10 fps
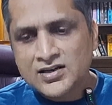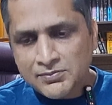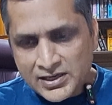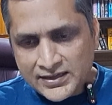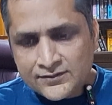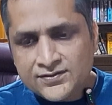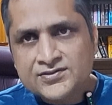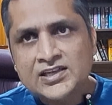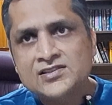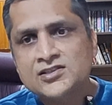doubling
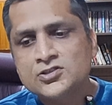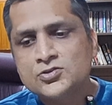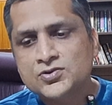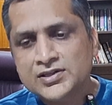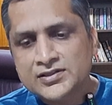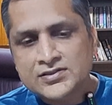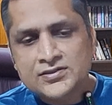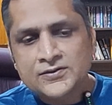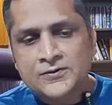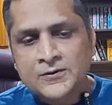sales in 2
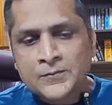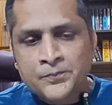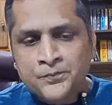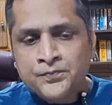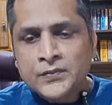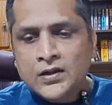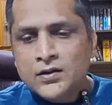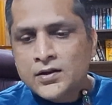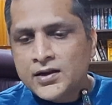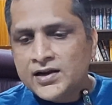years.
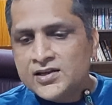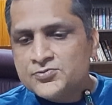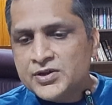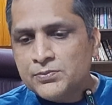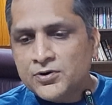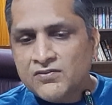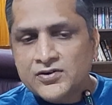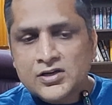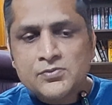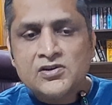It has been
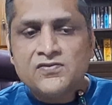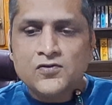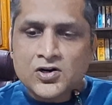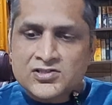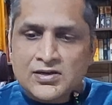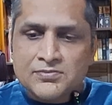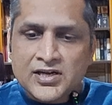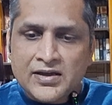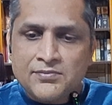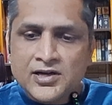profitable for some
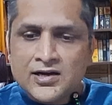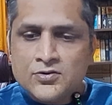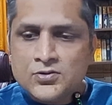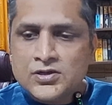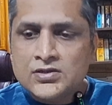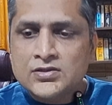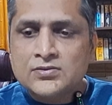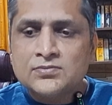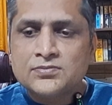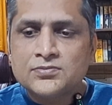time
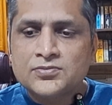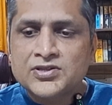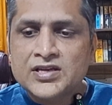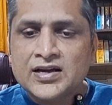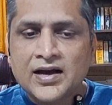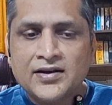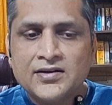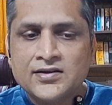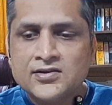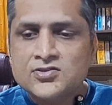now, with the
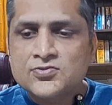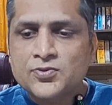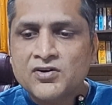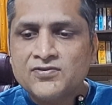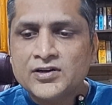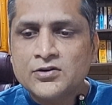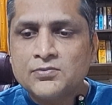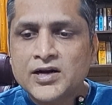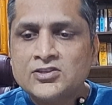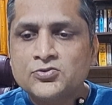current year's profit,
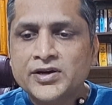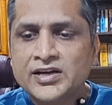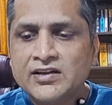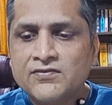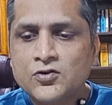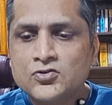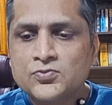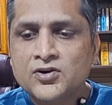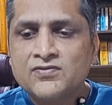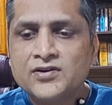March 24's
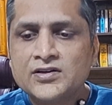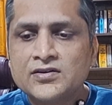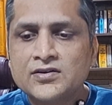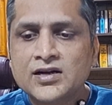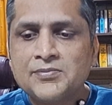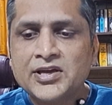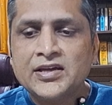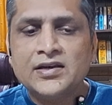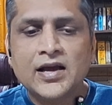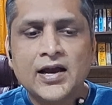profit coming
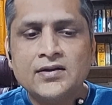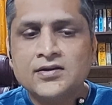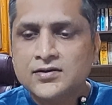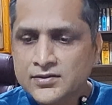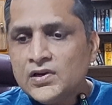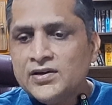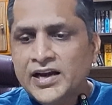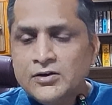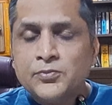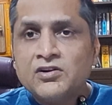in at
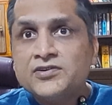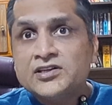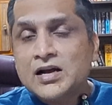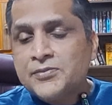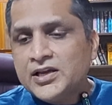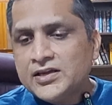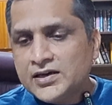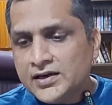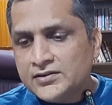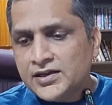net profit coming in
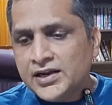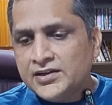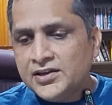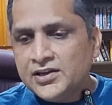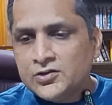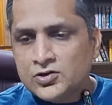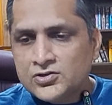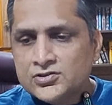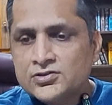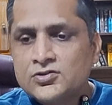at 80
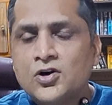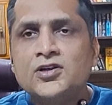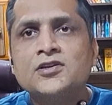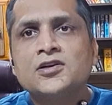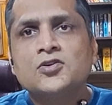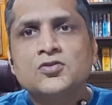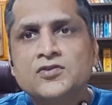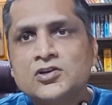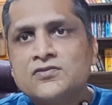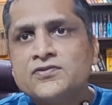crores on a
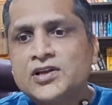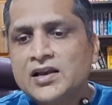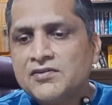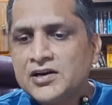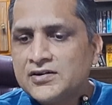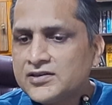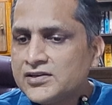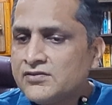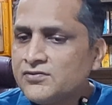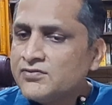turnover of
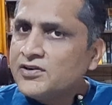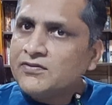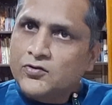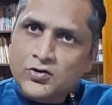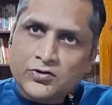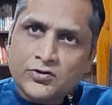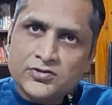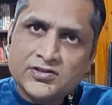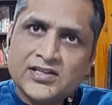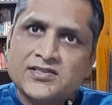1154
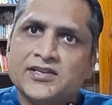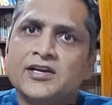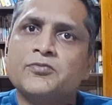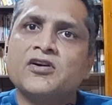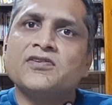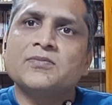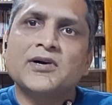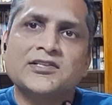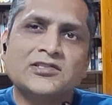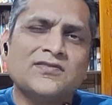crores. That's a net profit
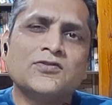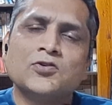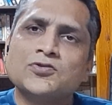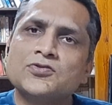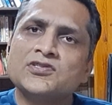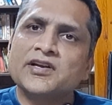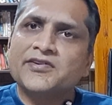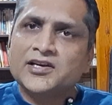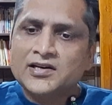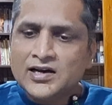margin of close to
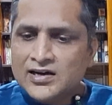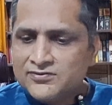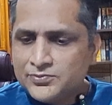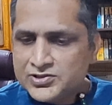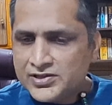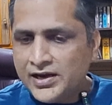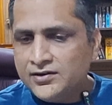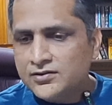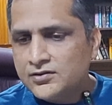7.5%.